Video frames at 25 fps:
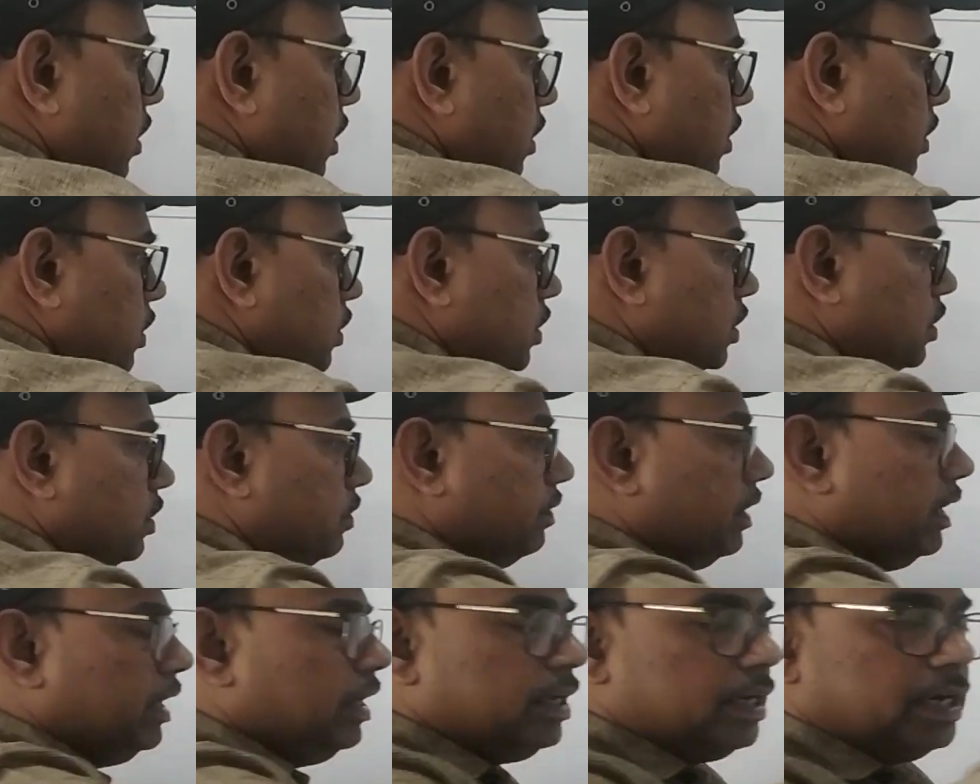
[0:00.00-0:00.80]
So
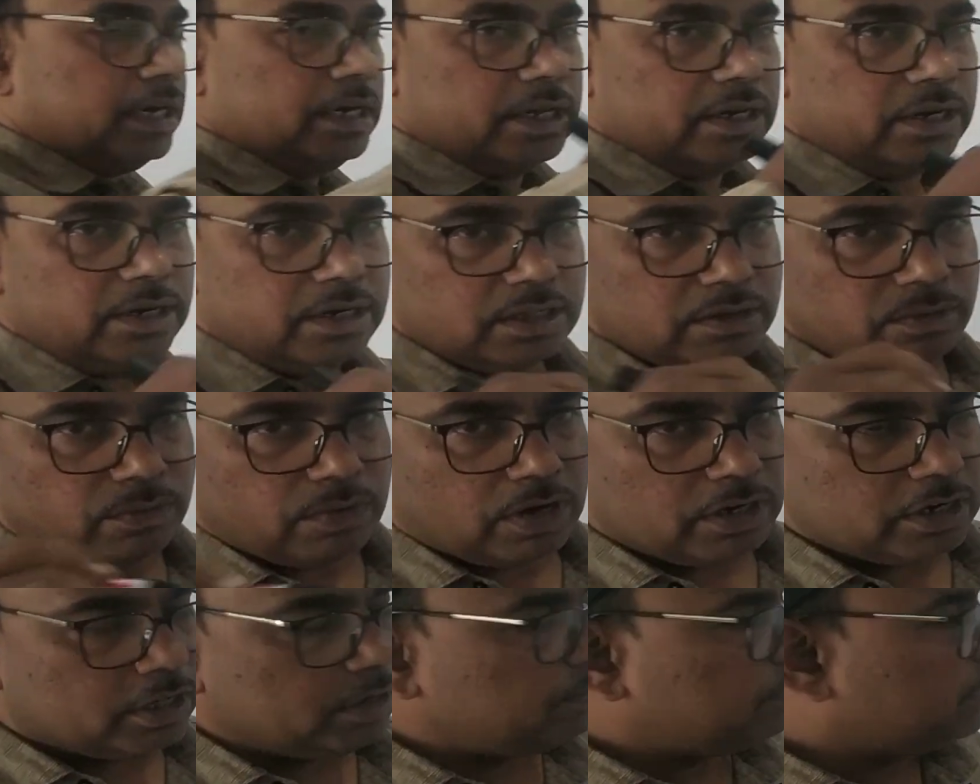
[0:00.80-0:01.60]
when it enters into the
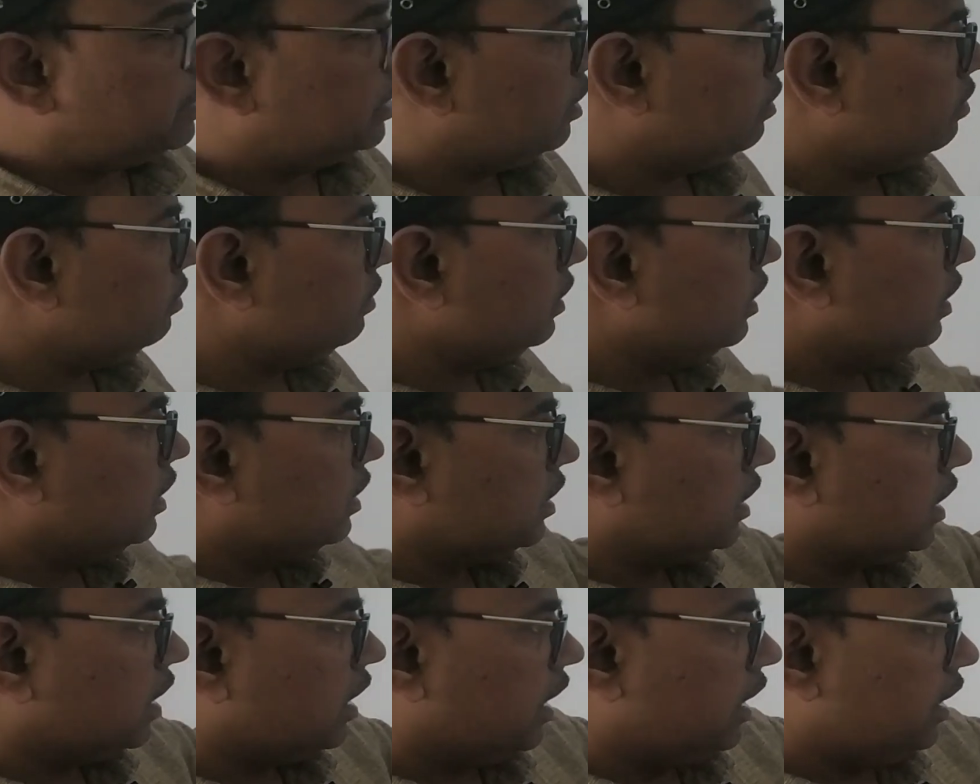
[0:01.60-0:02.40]
water medium,
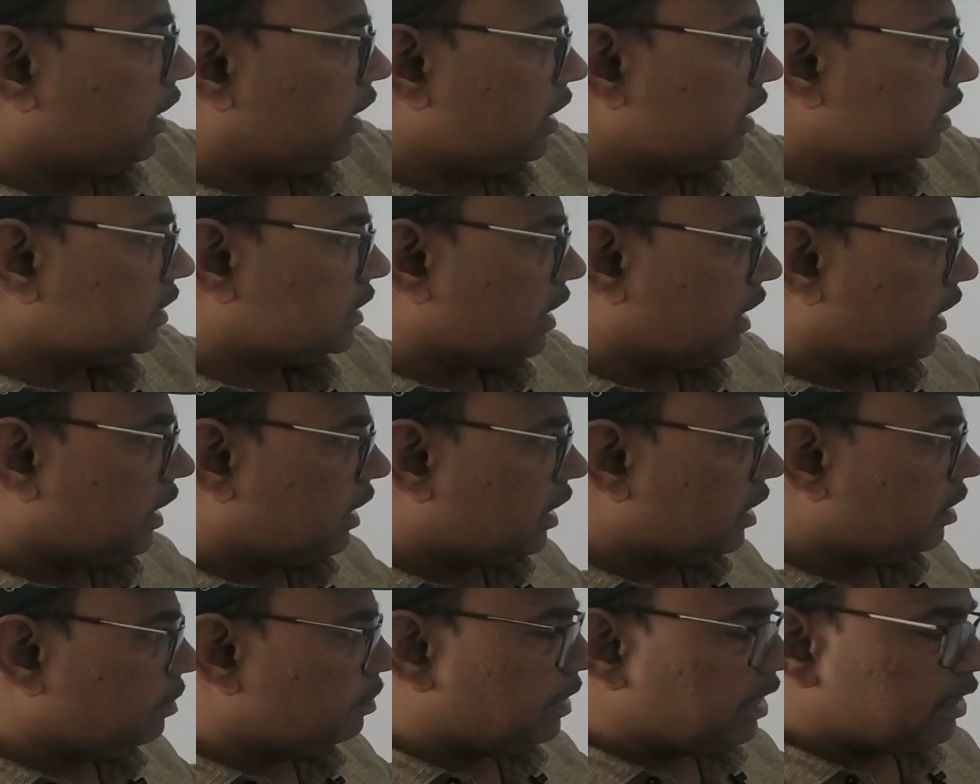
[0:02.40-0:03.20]
the light ray
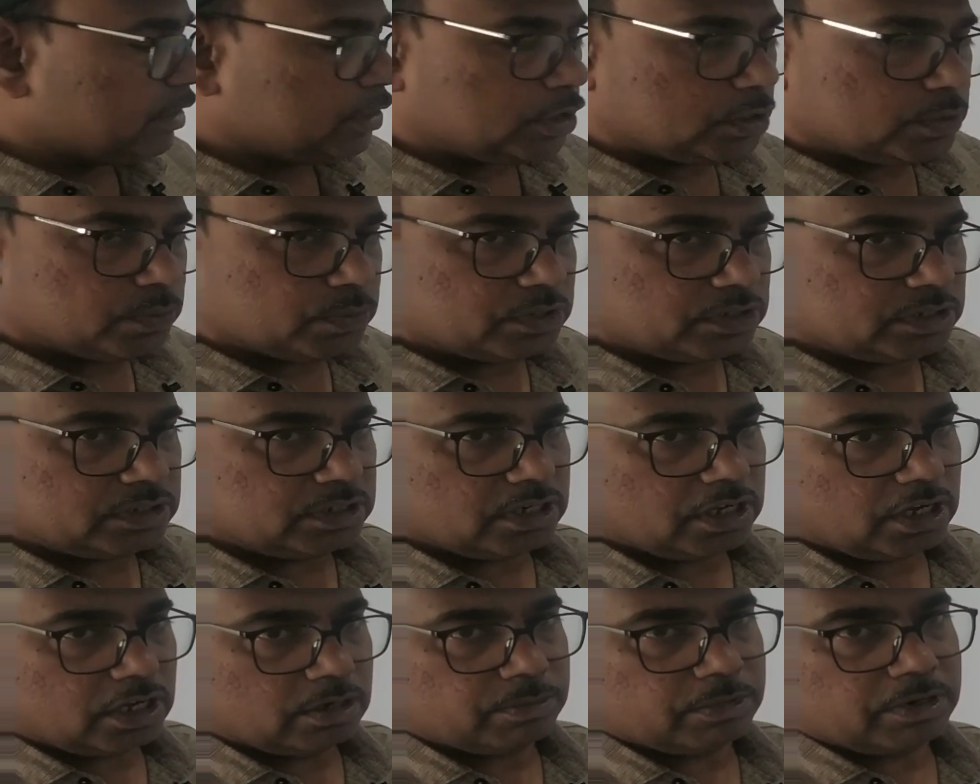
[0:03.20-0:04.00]
slightly bends towards the
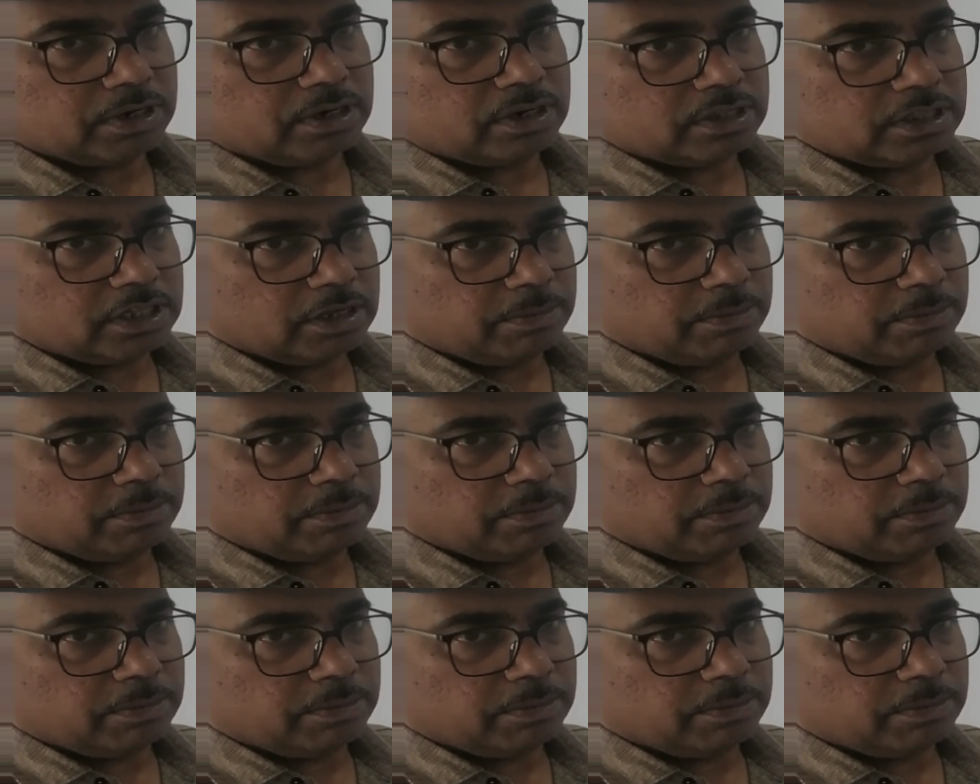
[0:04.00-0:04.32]
normal.